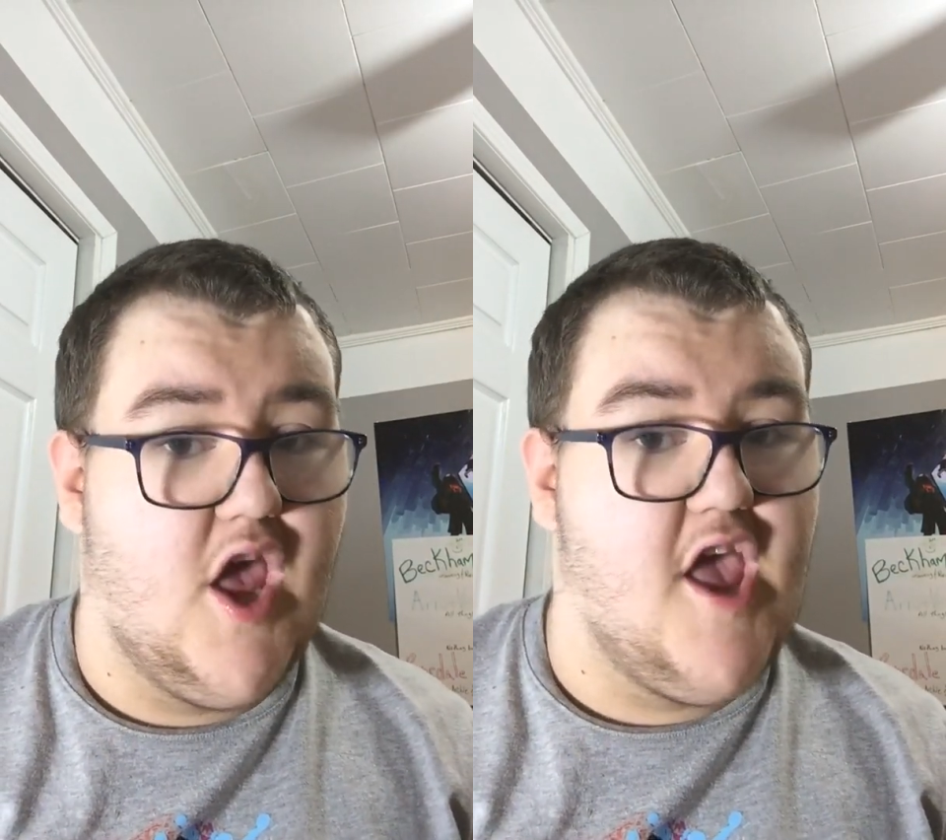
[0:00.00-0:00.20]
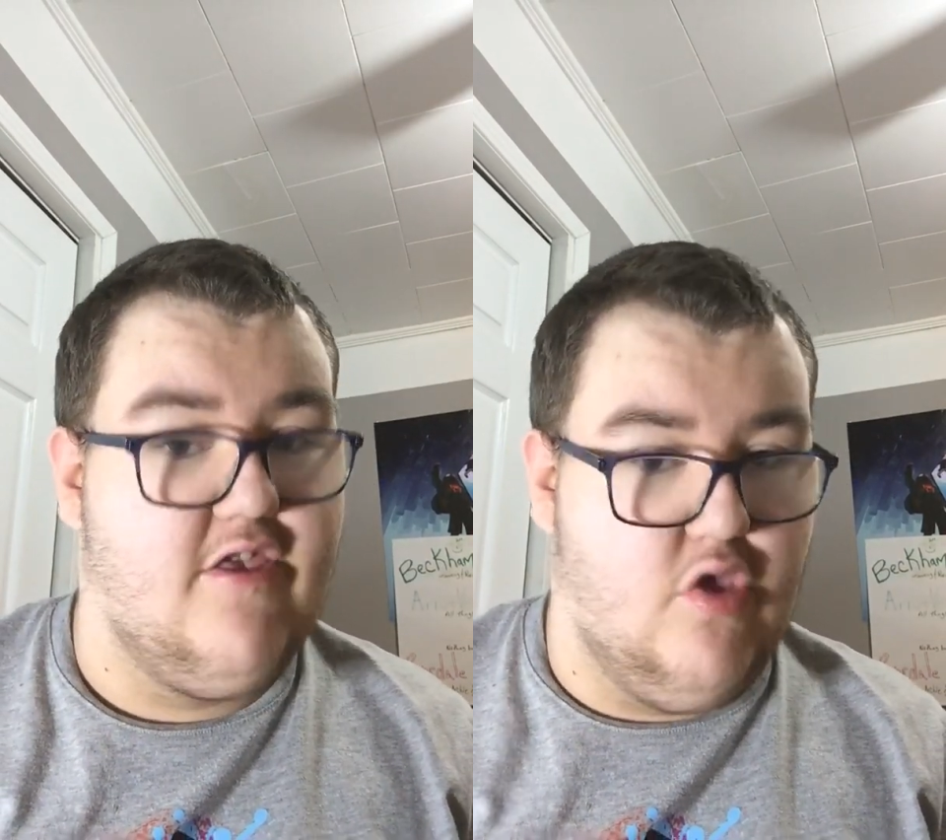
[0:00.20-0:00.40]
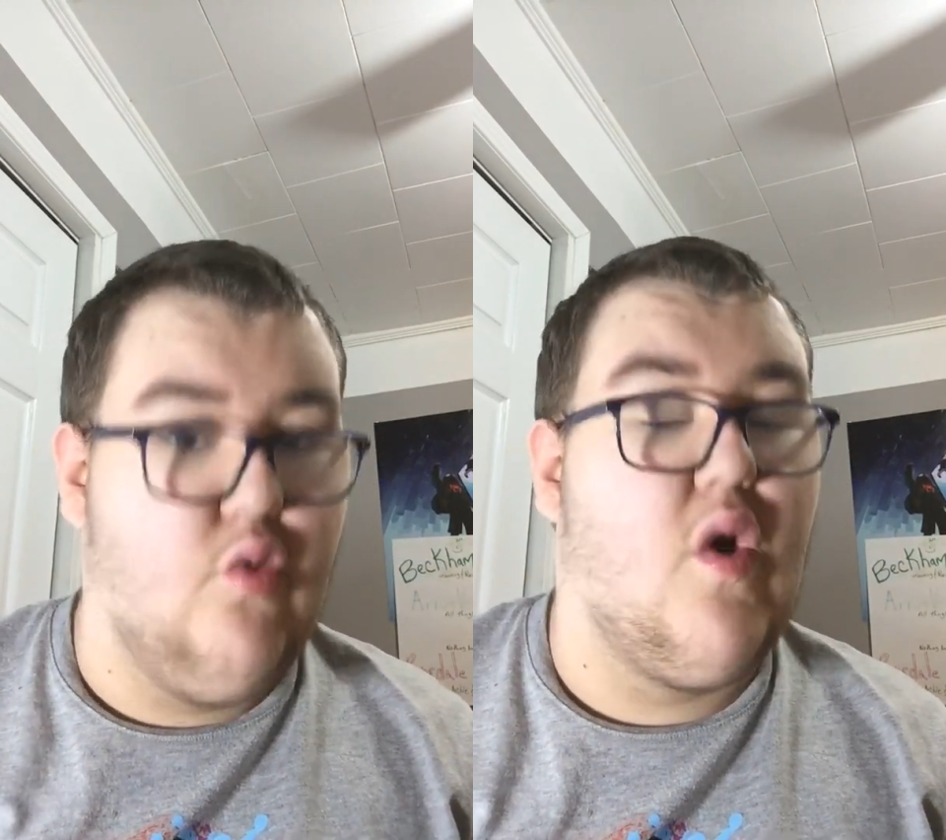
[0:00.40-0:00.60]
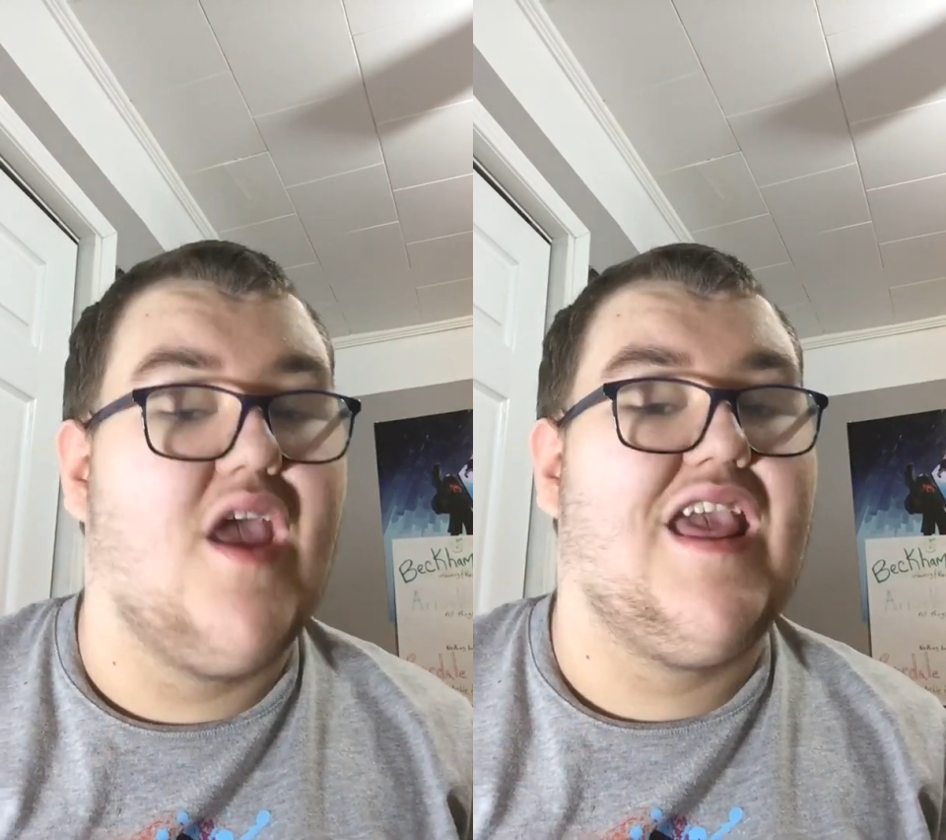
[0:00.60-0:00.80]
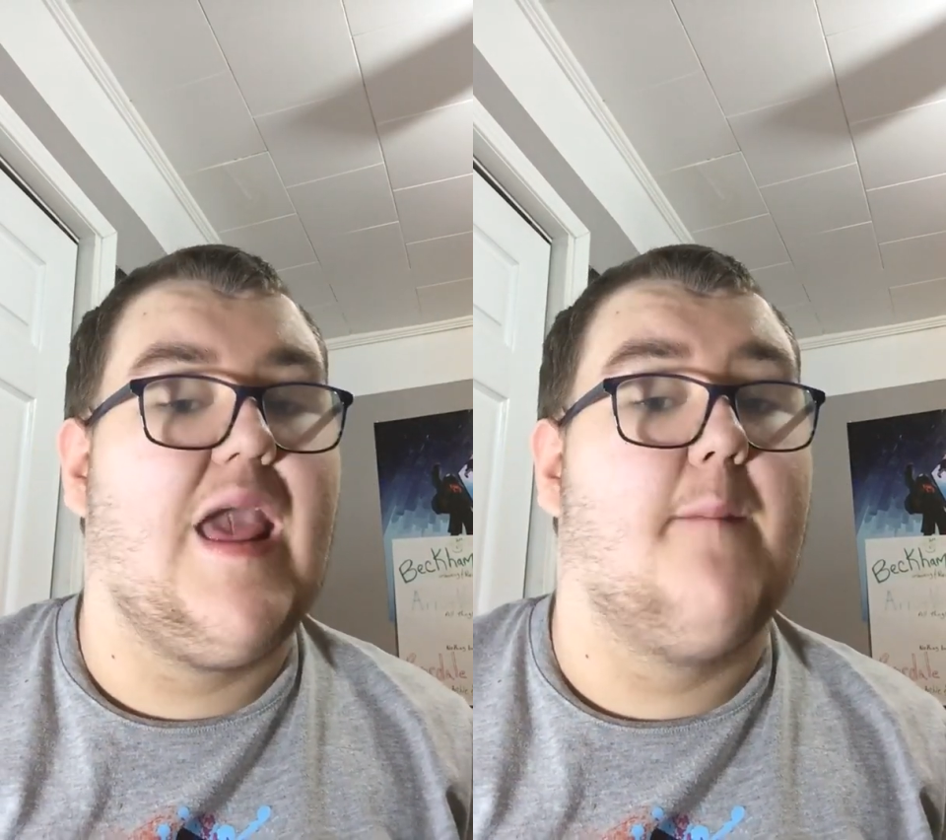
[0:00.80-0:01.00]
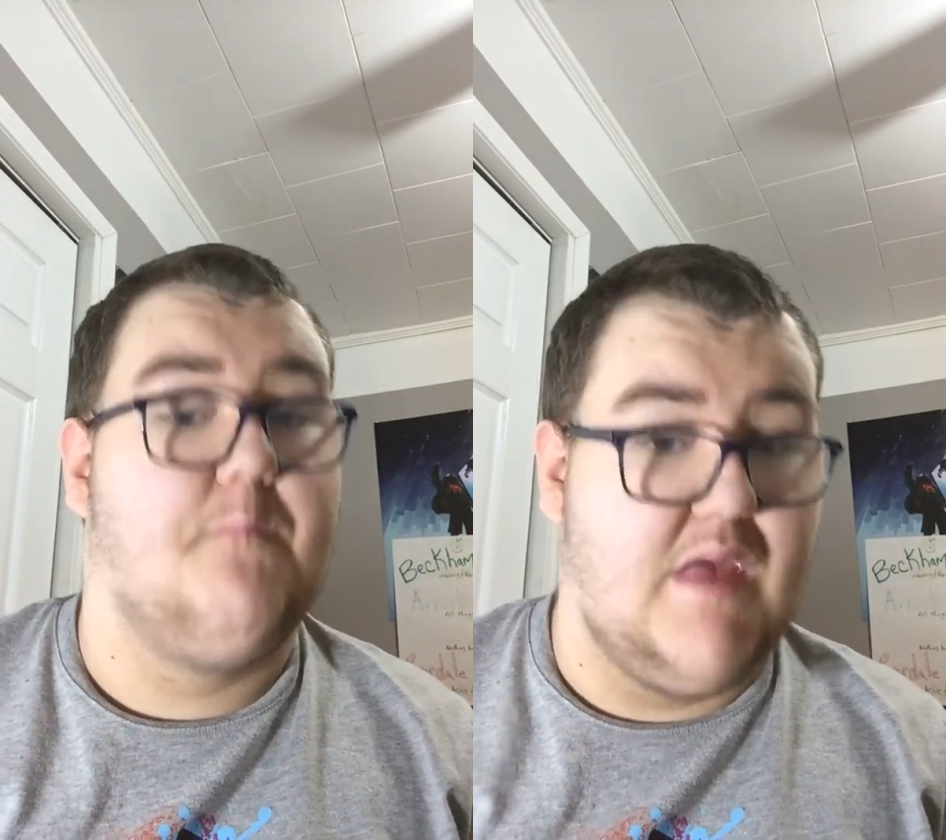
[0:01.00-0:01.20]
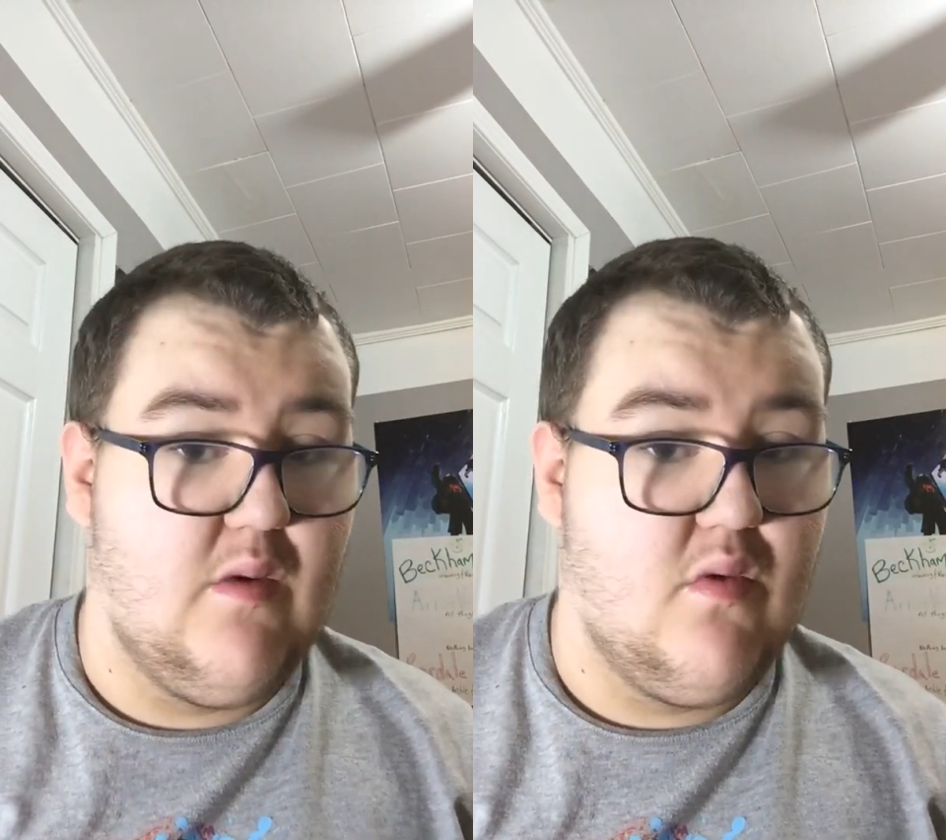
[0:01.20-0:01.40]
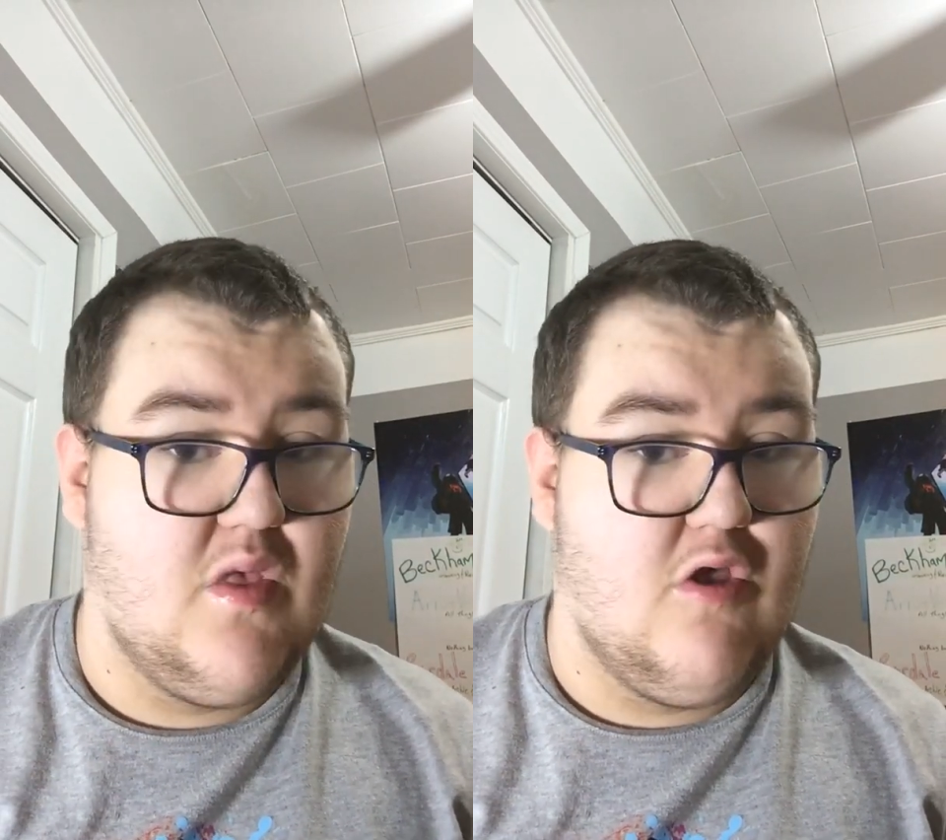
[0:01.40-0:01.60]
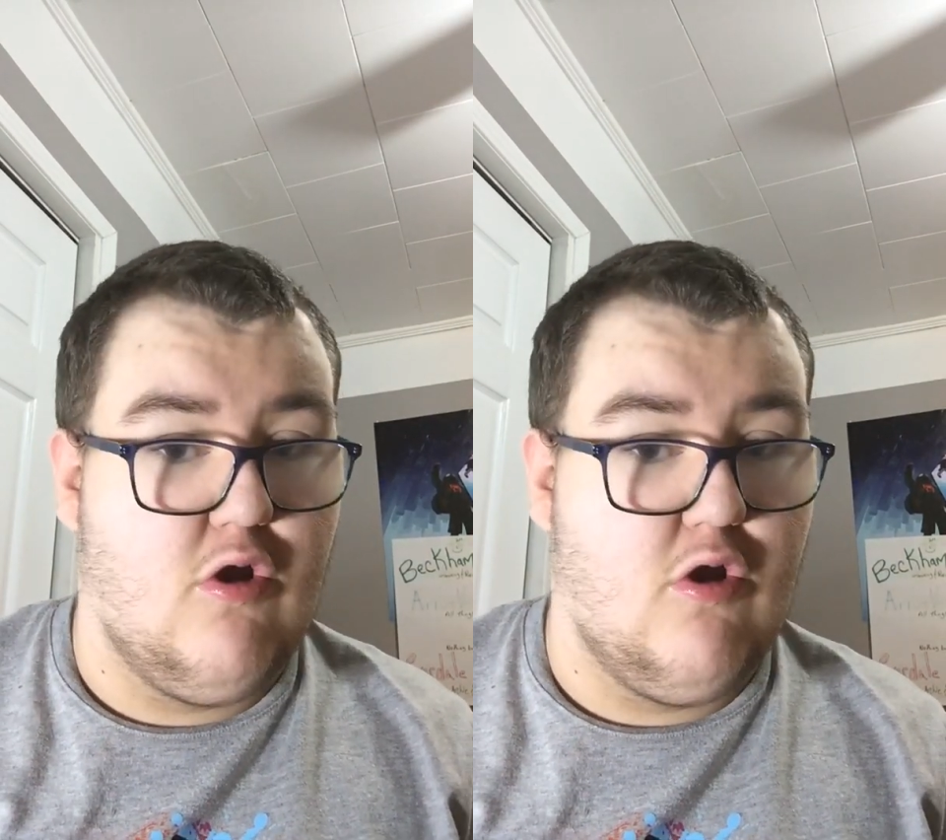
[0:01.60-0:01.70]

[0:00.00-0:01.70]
Is Lou why he can't be with